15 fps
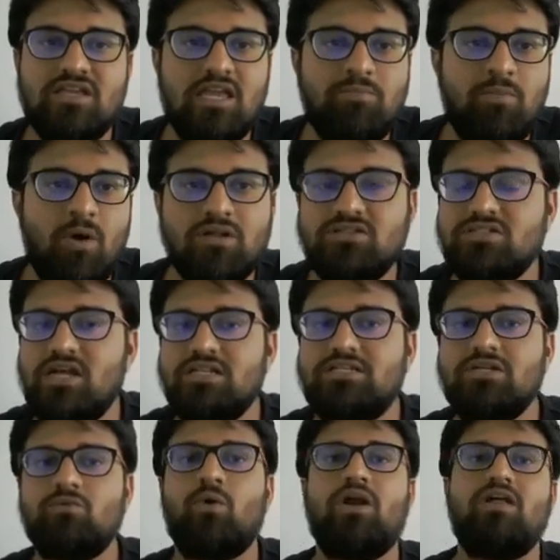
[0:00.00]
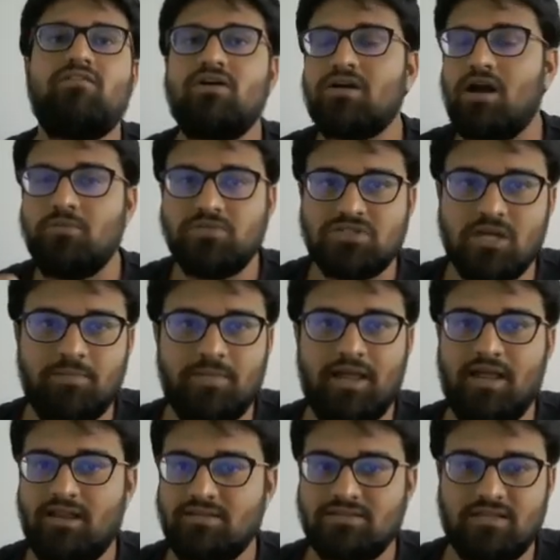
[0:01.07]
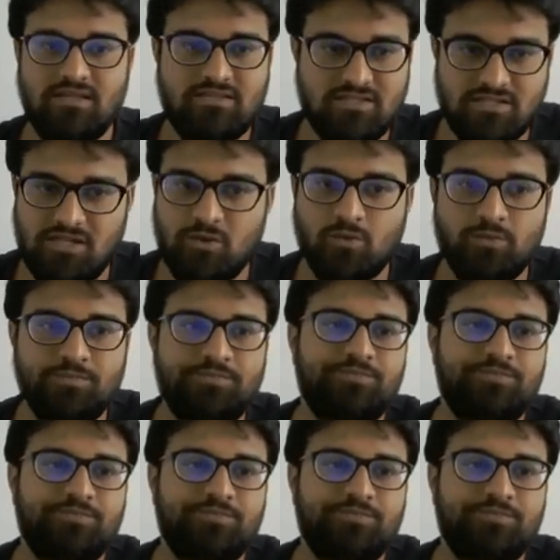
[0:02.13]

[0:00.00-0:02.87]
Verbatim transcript: keep on searching whatever comes up and it's new.